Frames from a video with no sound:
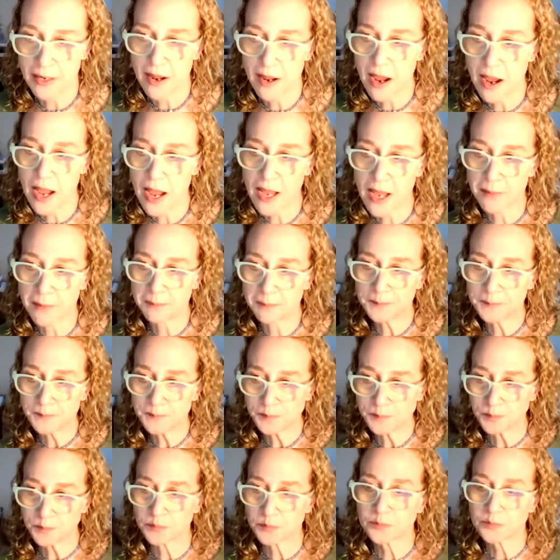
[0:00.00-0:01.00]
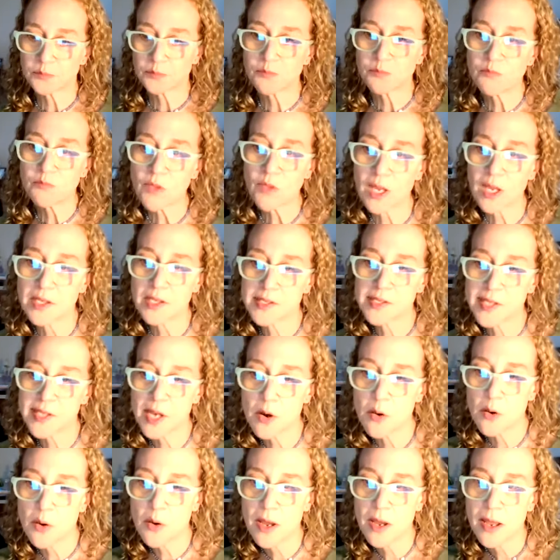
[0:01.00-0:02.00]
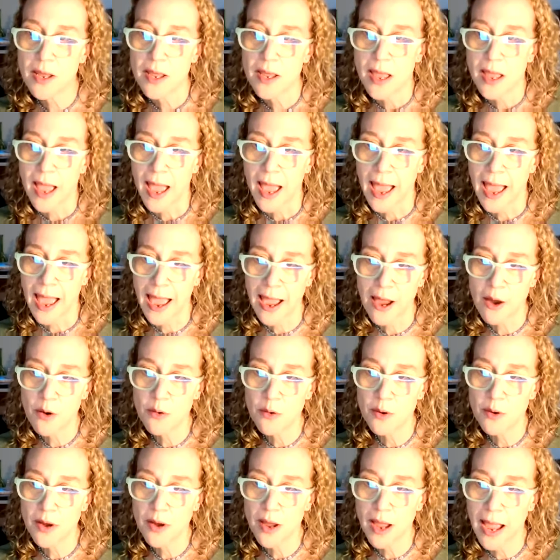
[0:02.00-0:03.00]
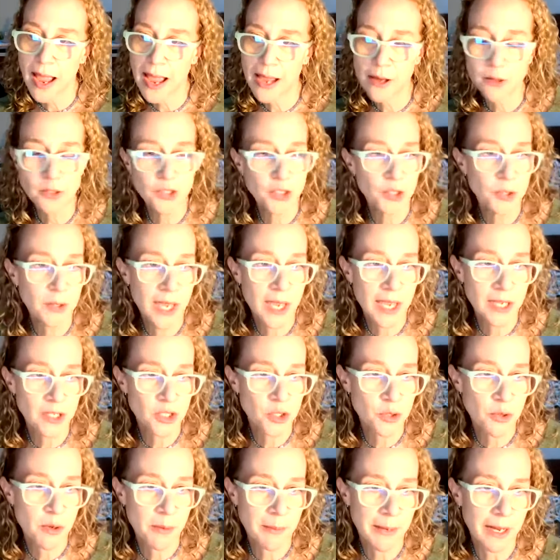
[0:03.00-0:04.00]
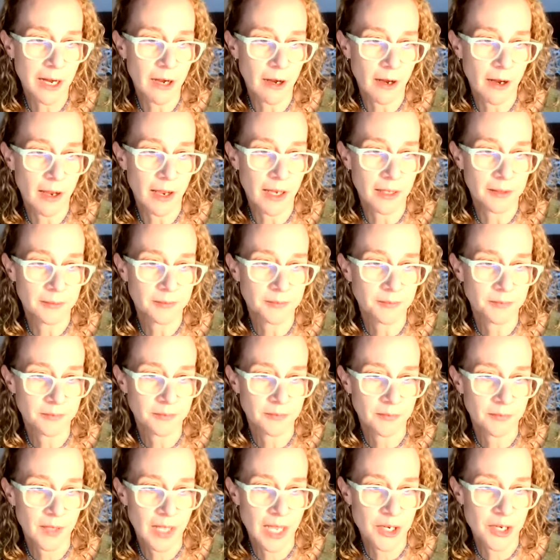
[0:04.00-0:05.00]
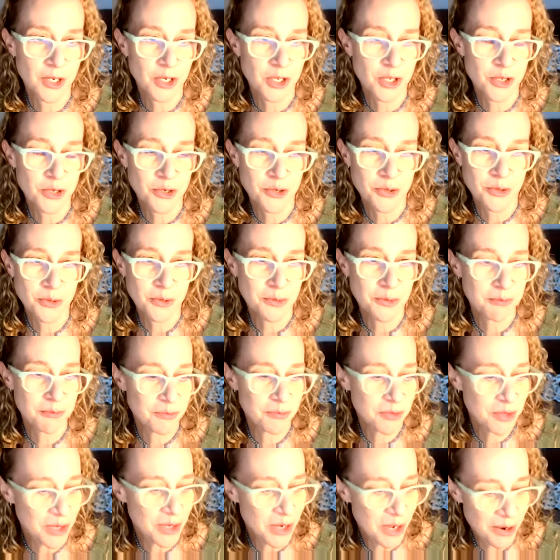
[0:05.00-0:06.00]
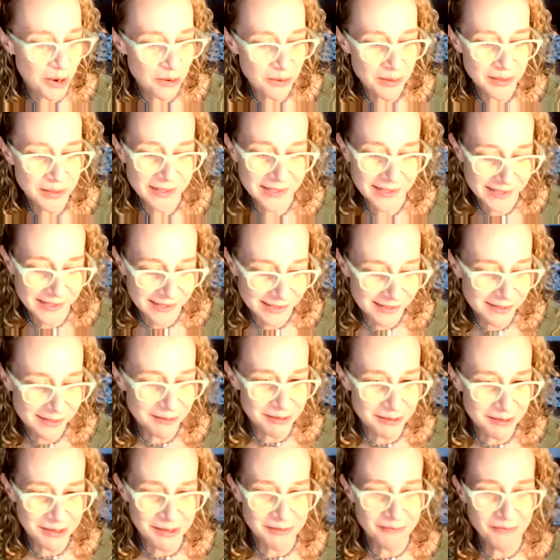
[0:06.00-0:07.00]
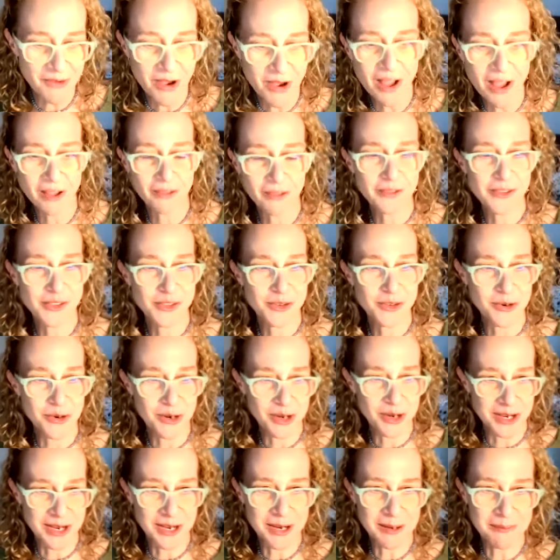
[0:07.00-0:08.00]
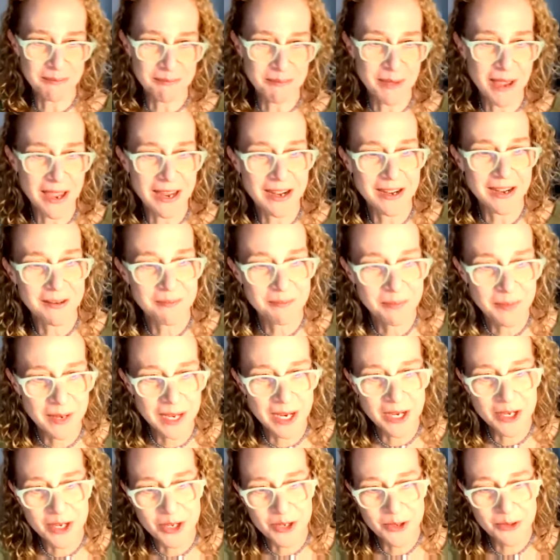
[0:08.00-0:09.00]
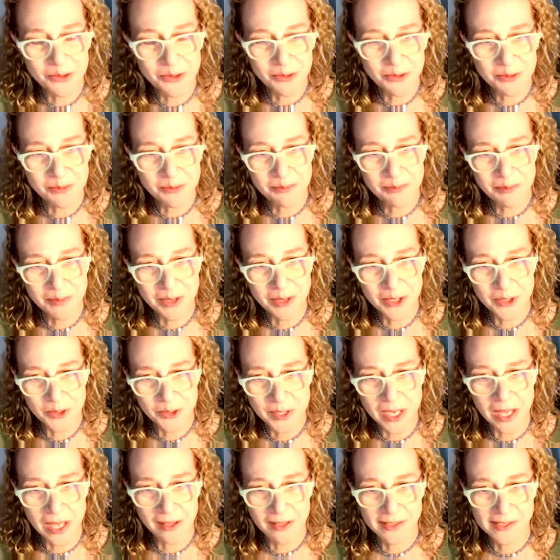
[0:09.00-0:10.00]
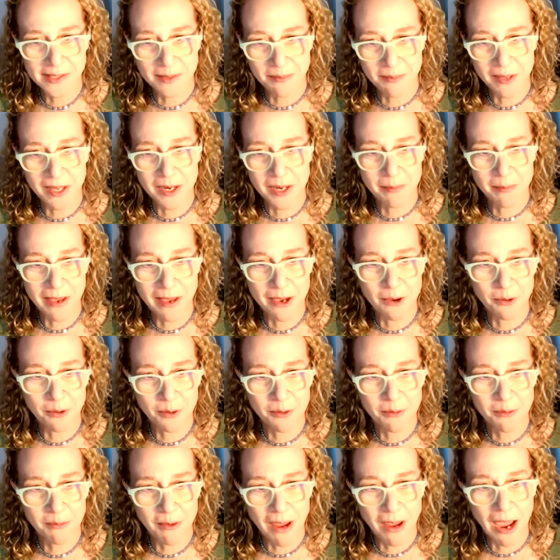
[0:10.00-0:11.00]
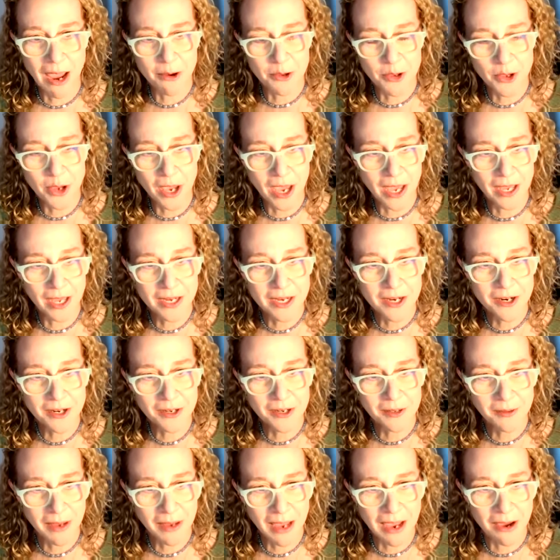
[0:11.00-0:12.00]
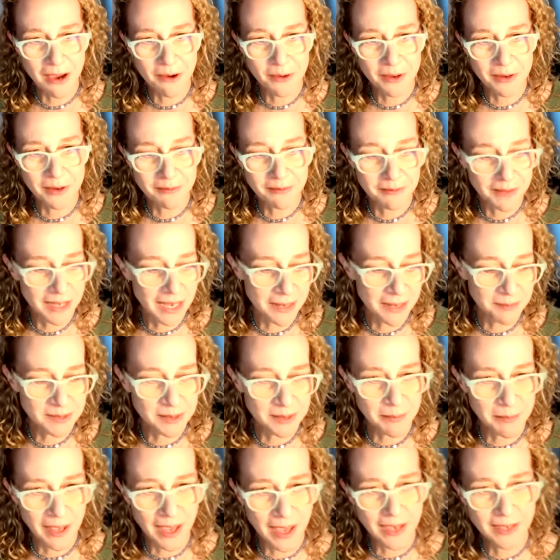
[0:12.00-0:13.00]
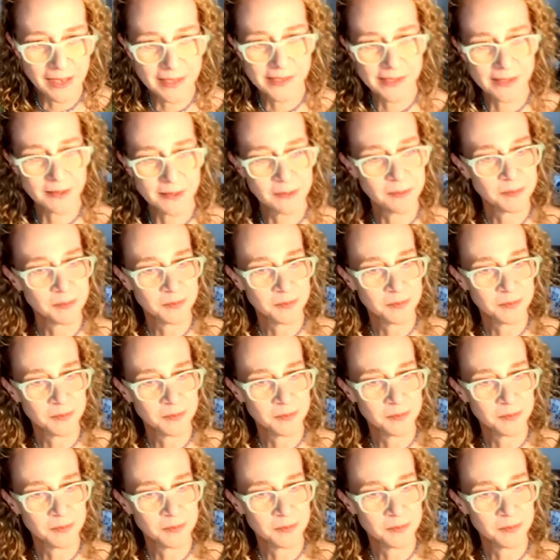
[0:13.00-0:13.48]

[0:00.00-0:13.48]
Um, so how how'd you get to America? Can you you know it's an involved story, but can you can you tell us a bit about how you got here, how it came to pass?